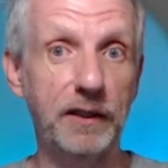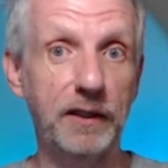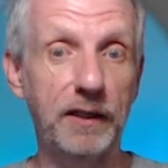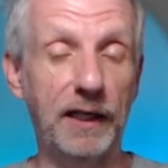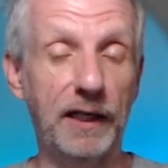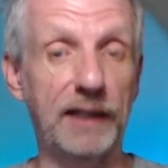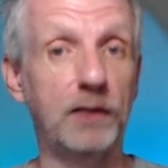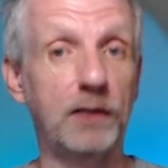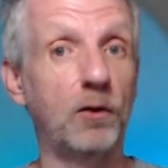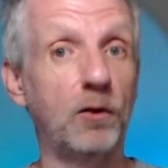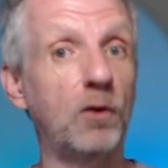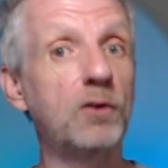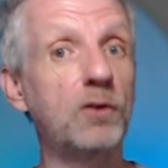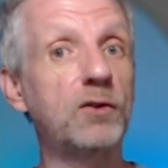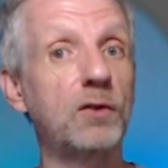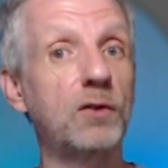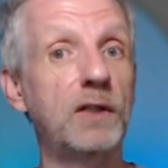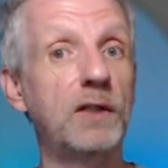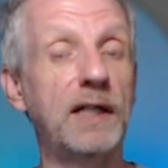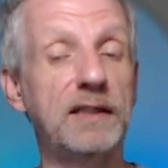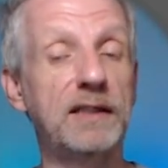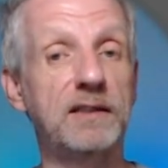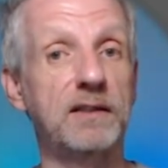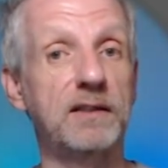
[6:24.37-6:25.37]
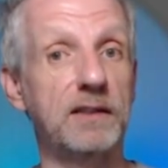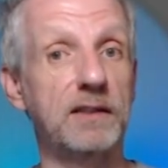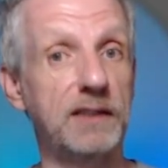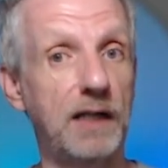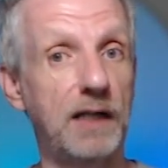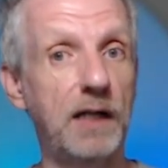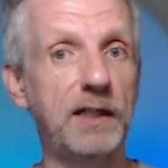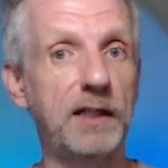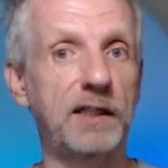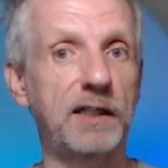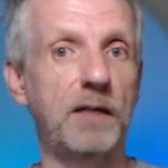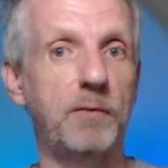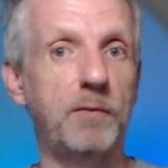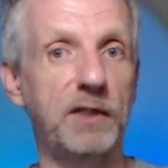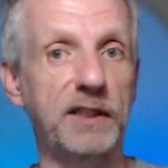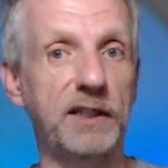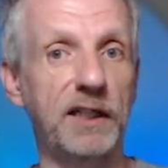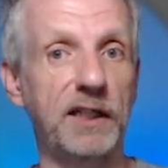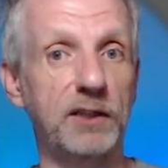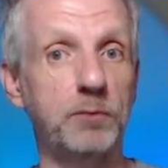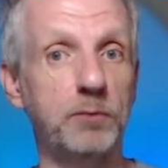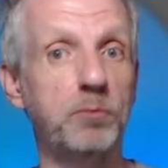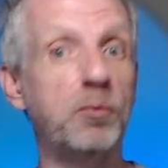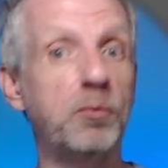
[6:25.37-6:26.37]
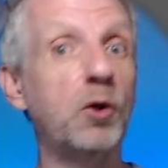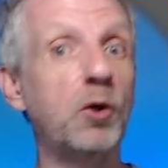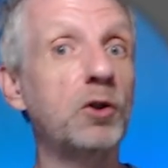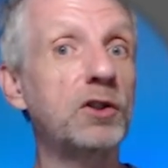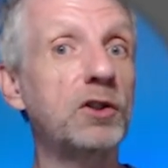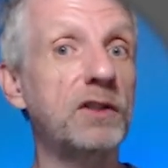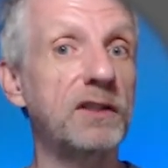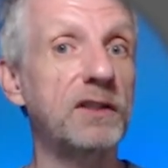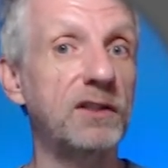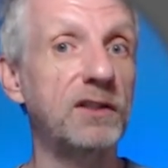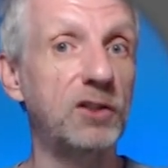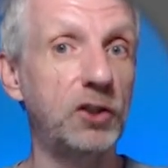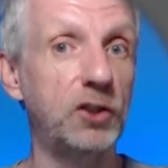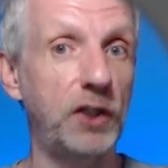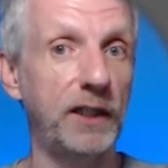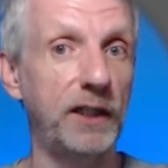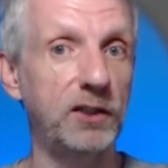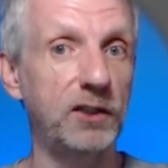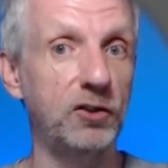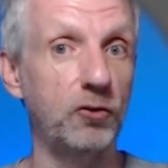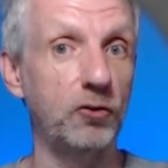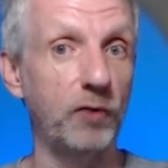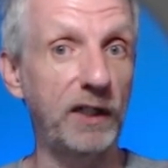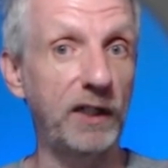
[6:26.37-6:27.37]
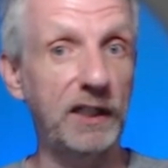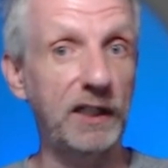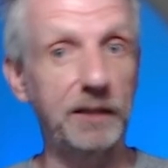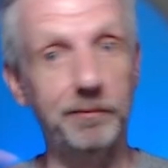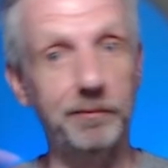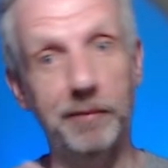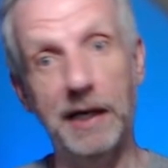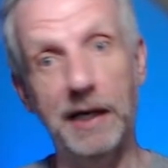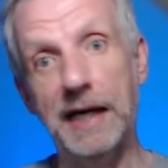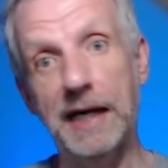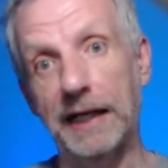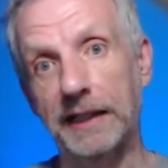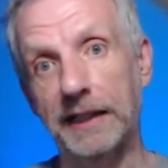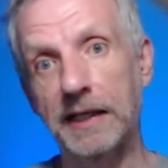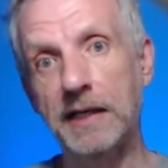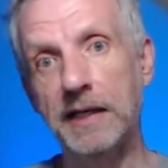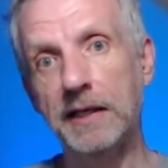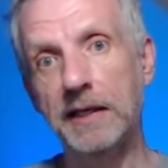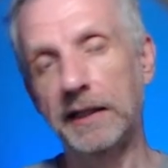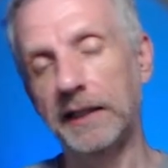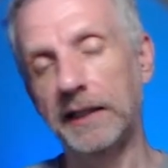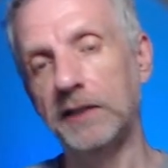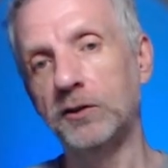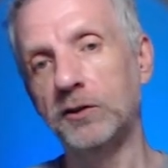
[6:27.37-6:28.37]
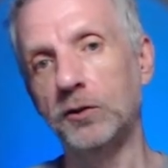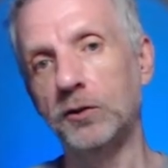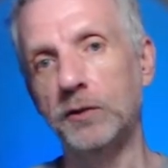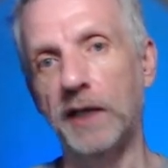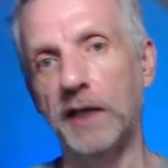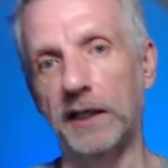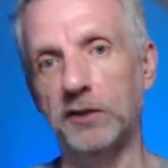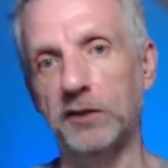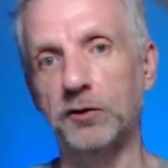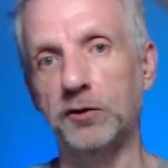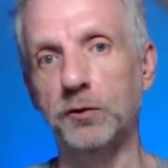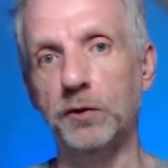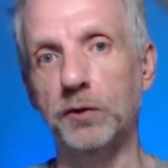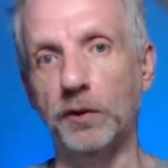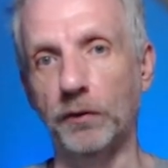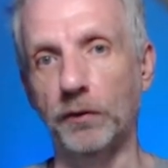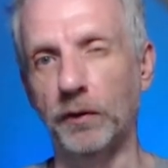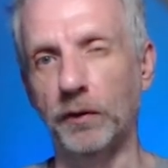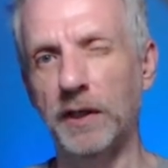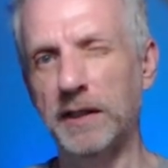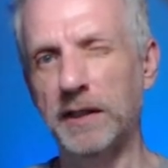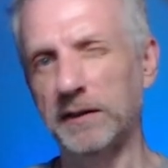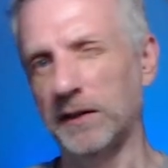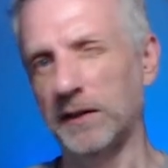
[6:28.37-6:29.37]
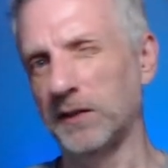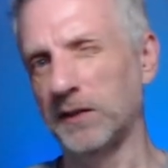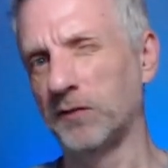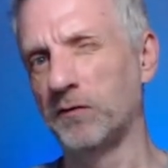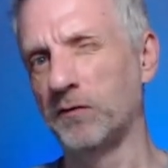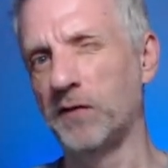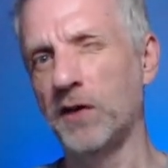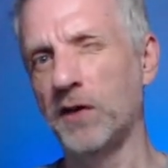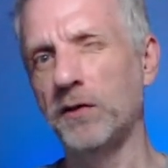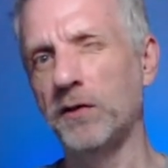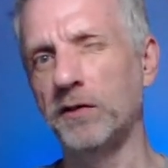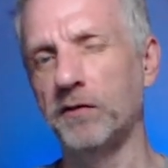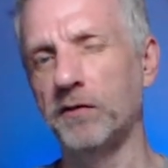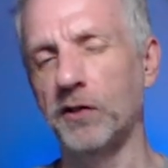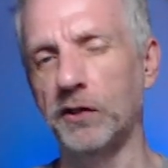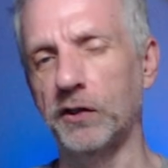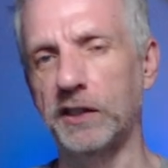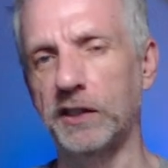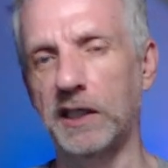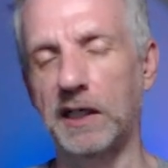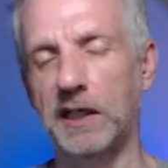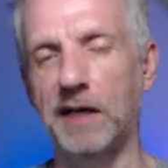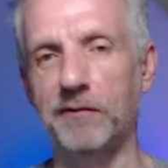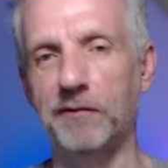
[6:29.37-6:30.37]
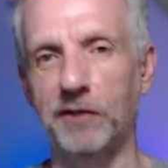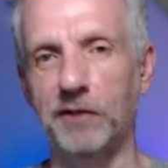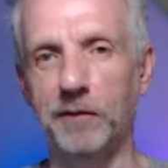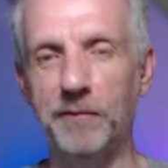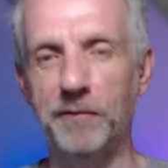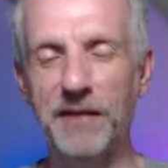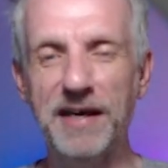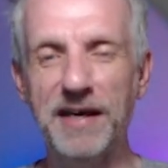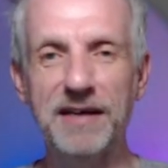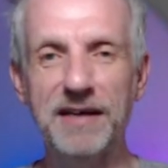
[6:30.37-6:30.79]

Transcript: and it also lets the target application push this change directly back into Daz Studio. So that's very, very clever.